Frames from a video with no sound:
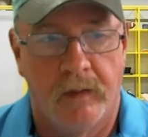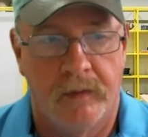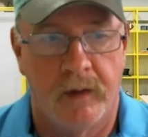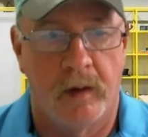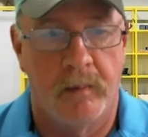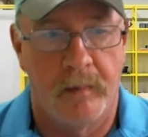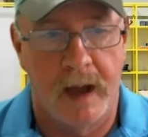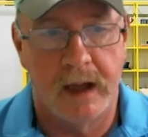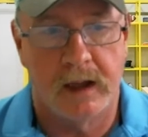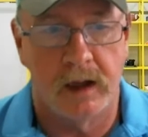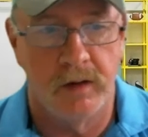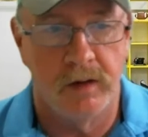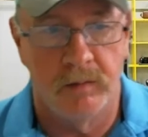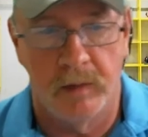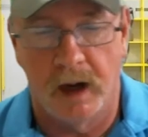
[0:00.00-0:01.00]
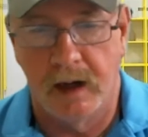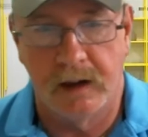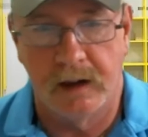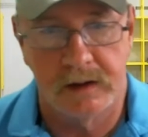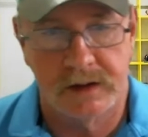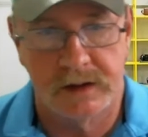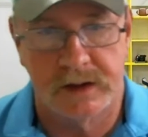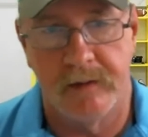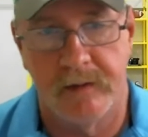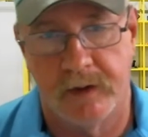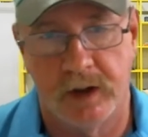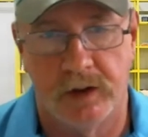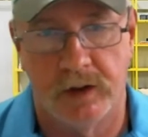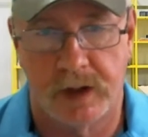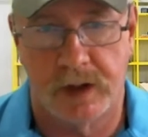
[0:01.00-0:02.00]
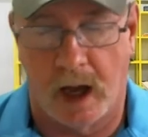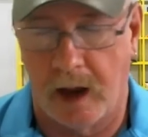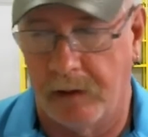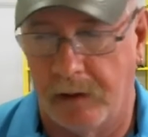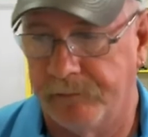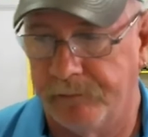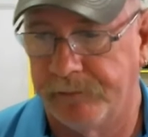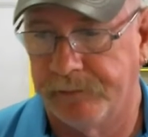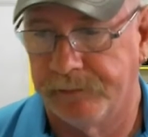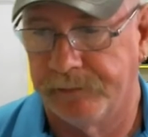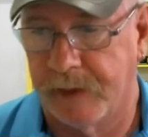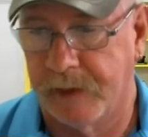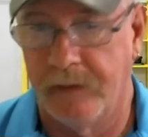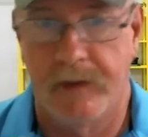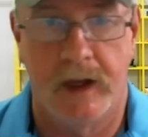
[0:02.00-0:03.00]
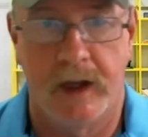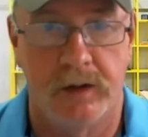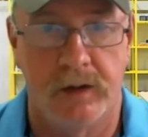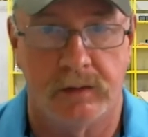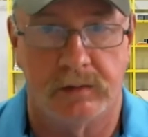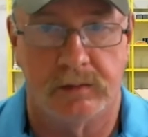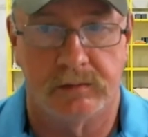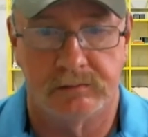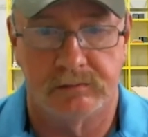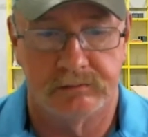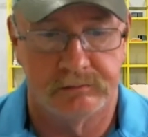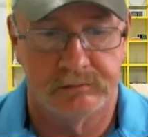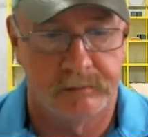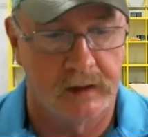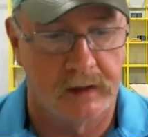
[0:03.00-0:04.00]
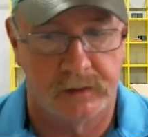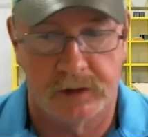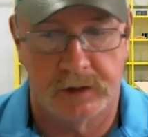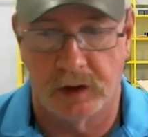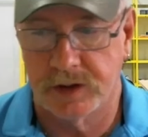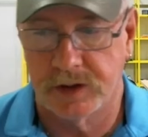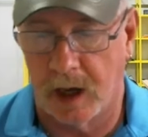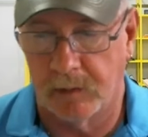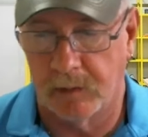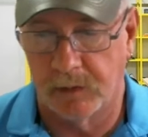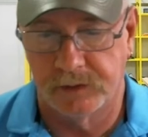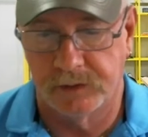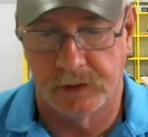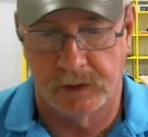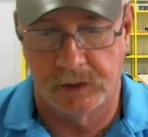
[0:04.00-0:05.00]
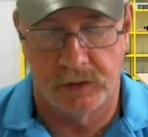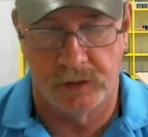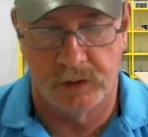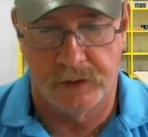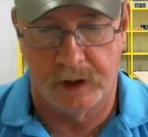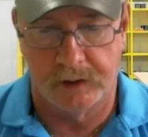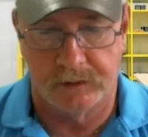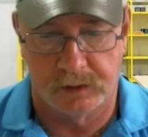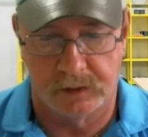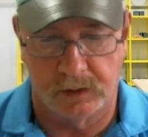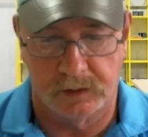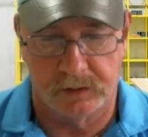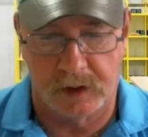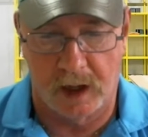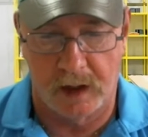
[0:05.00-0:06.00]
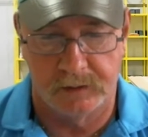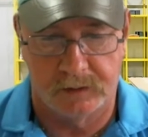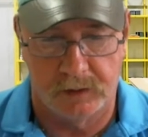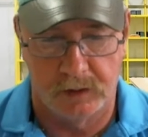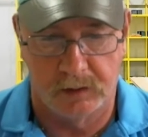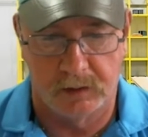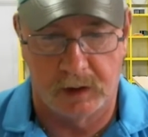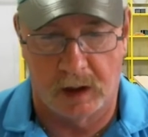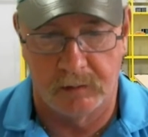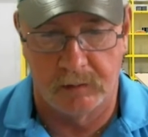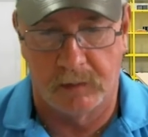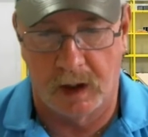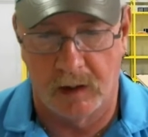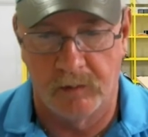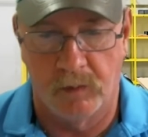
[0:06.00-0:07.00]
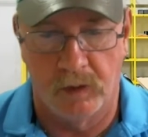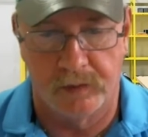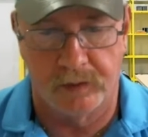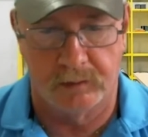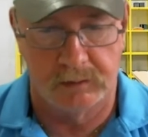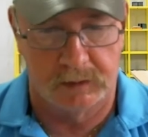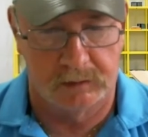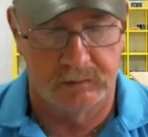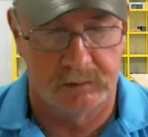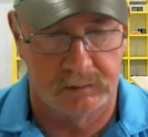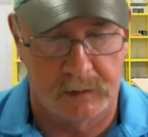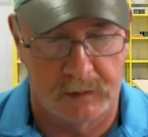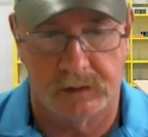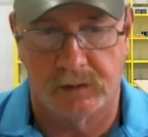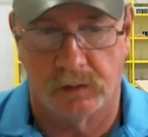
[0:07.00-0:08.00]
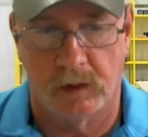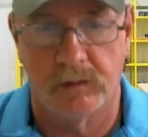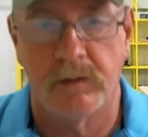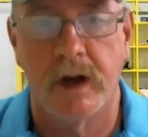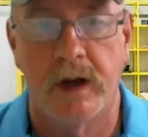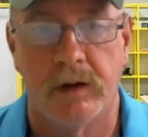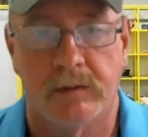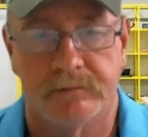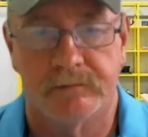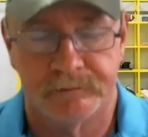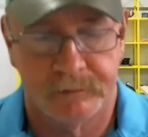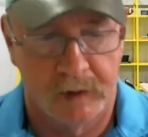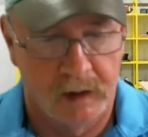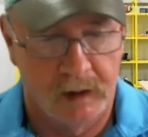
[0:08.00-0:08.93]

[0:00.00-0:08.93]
they're making you money and saving you time, and they do. That's their job. Those are the two things that those guys do, and I'm with them, and that's what we do.